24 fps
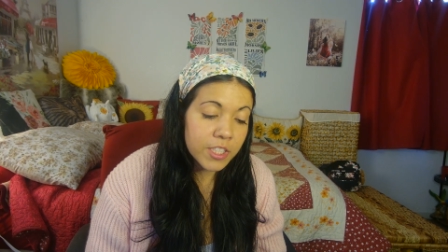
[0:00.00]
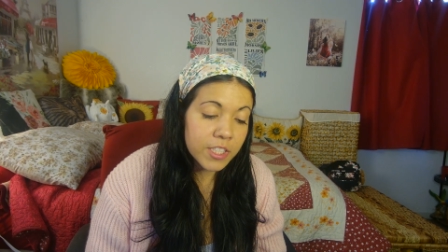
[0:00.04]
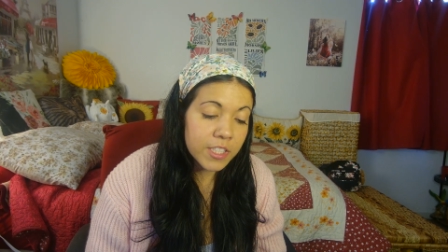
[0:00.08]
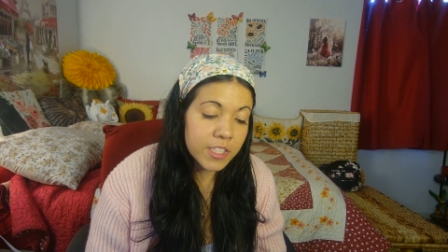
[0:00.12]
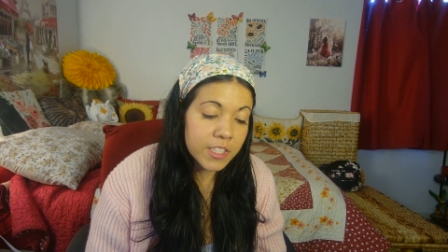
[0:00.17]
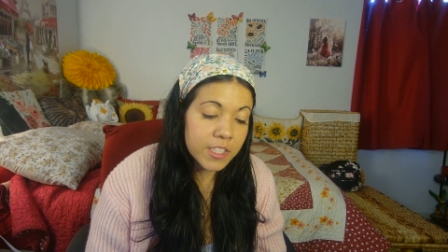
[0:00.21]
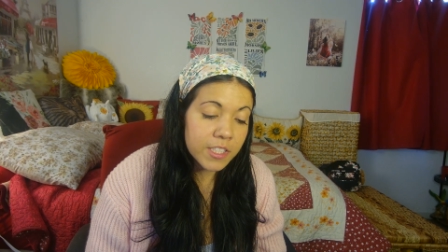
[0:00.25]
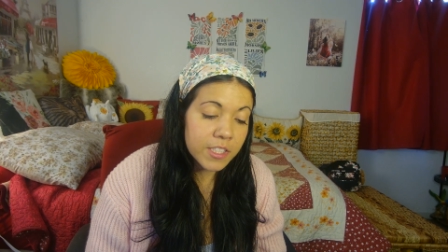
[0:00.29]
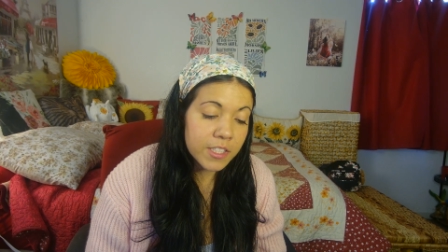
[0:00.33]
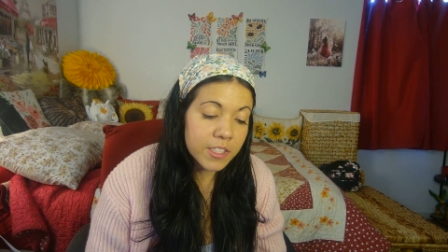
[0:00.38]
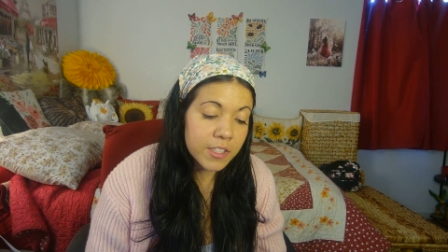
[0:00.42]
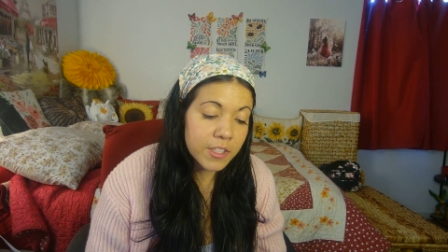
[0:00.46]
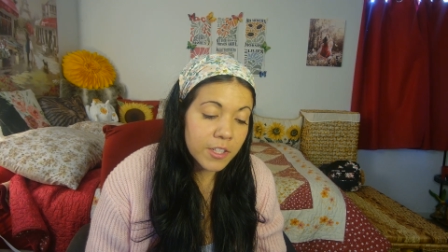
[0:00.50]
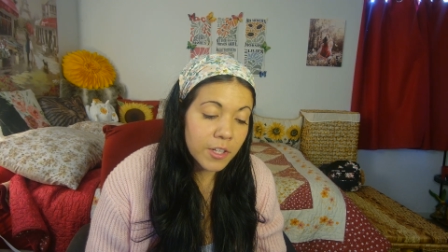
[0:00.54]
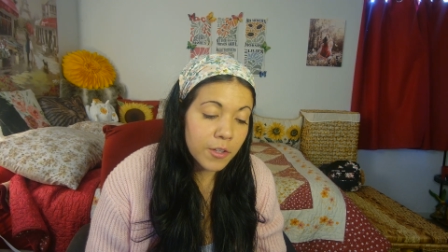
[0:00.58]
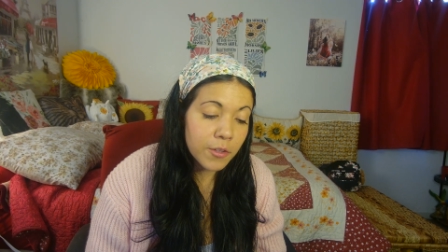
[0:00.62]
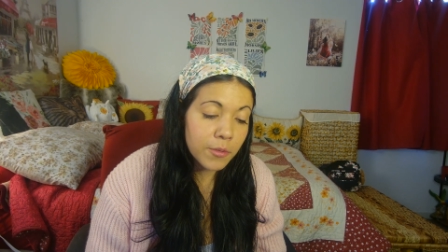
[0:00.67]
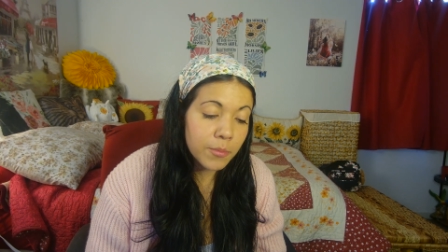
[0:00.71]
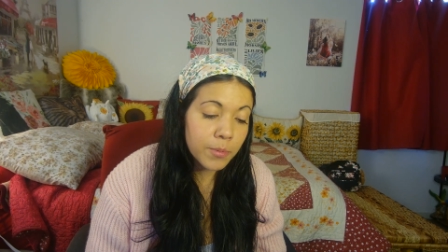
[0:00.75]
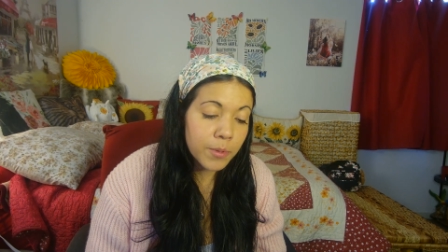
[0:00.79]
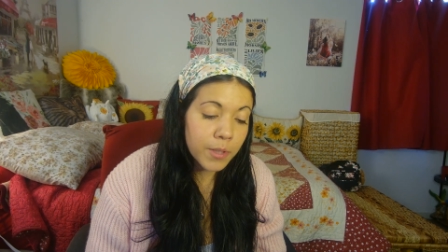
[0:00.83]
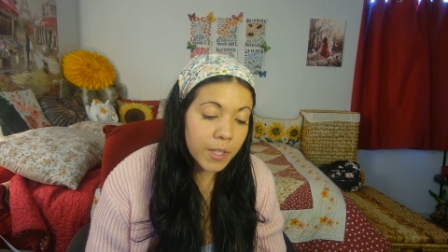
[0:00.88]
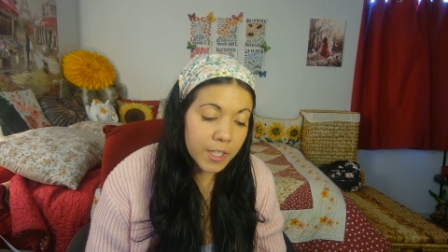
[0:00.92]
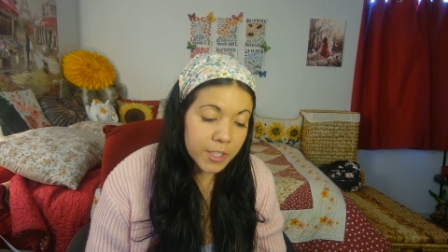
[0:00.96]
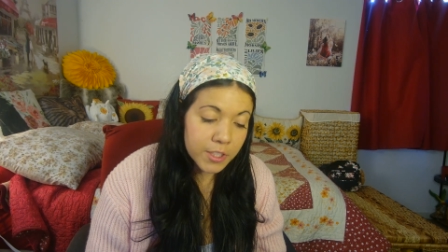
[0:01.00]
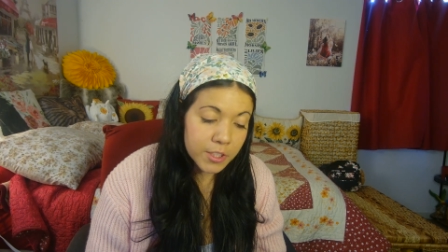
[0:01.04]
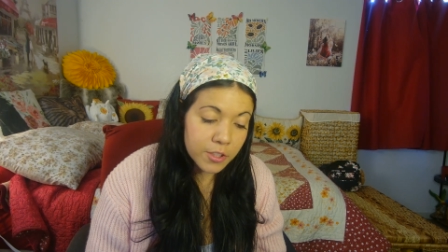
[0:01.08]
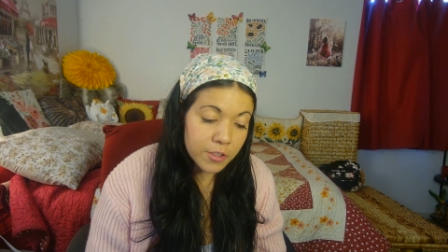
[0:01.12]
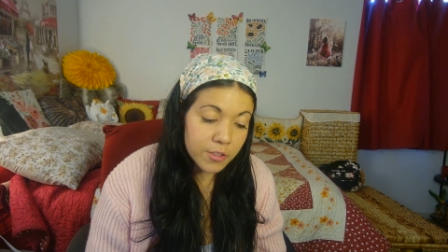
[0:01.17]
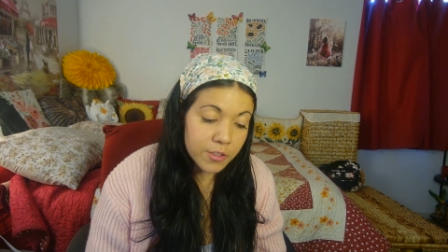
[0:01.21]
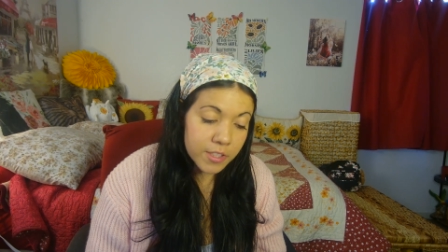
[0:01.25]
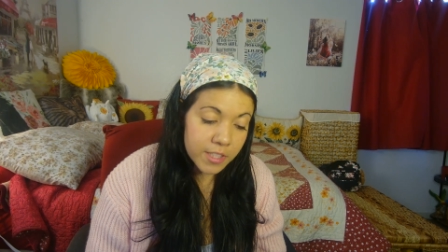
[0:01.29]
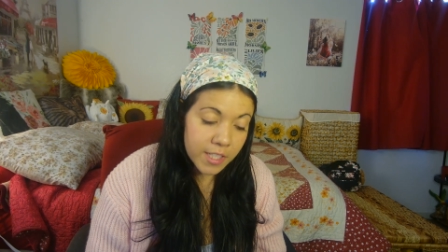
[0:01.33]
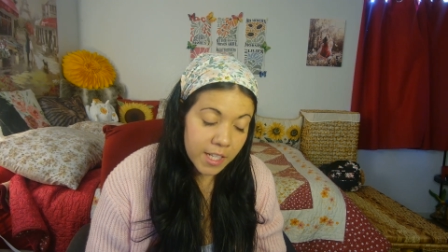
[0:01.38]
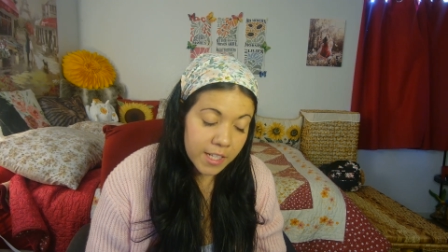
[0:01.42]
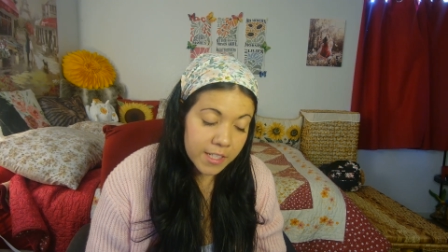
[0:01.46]
is no
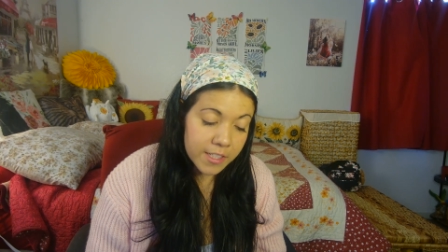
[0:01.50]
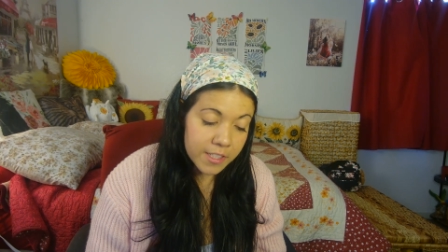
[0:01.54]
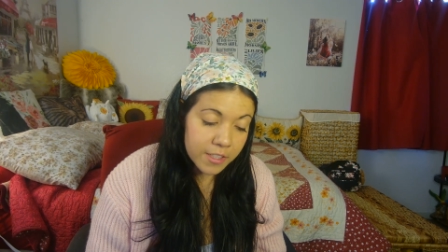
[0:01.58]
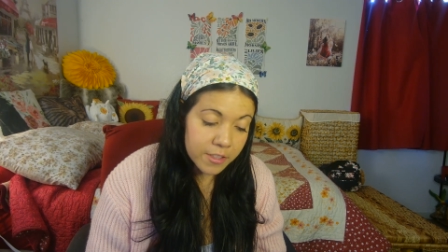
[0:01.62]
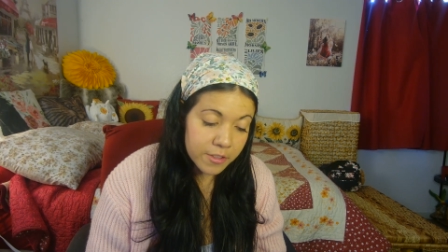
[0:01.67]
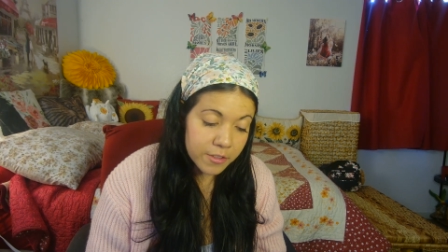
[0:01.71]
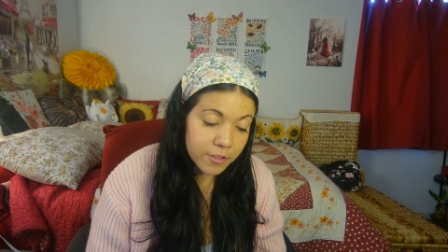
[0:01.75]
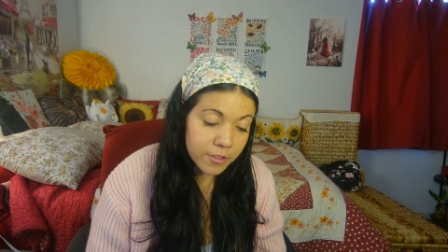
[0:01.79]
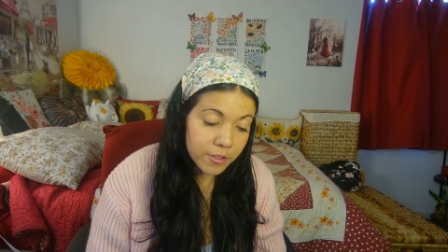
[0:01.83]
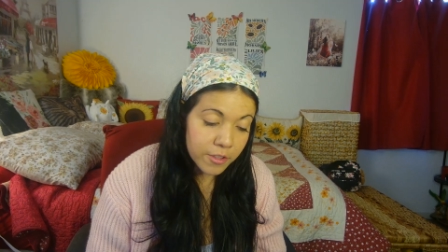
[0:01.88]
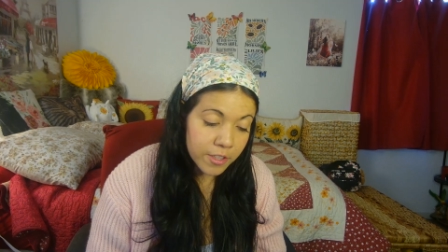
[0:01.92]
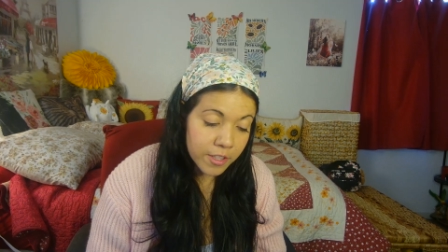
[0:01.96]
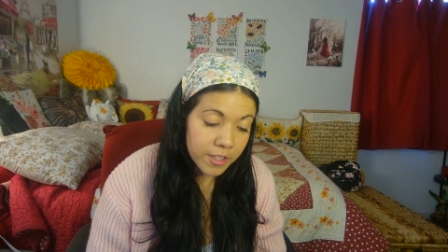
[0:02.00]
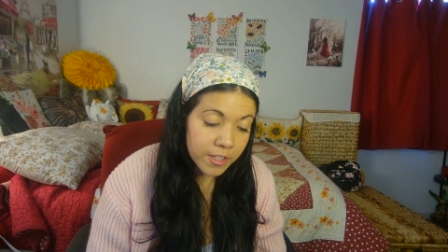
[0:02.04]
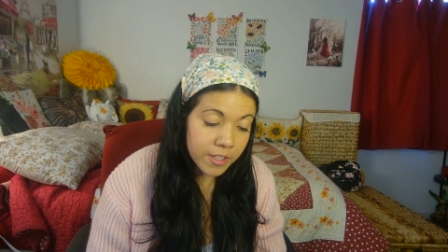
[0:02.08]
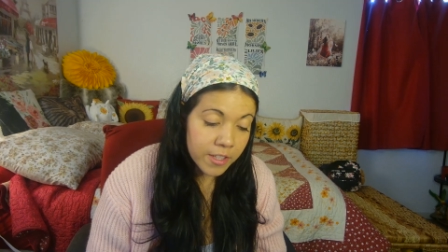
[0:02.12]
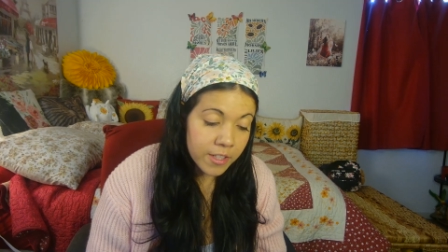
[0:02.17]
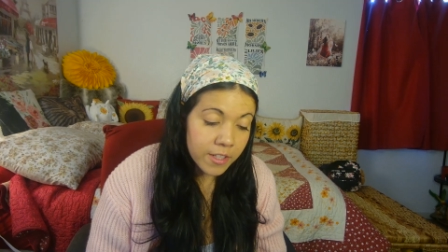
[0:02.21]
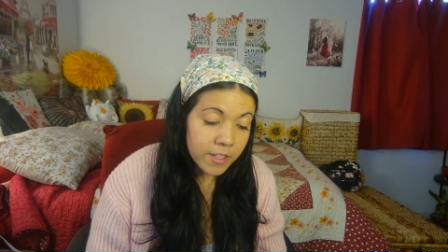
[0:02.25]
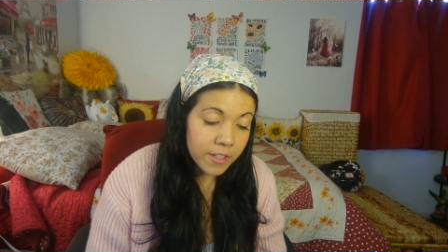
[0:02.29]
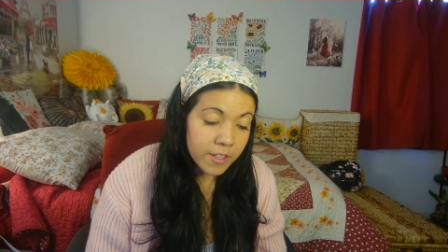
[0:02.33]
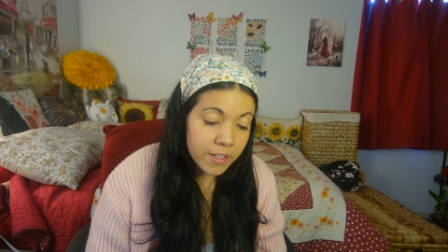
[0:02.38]
pleasure, says the Lord.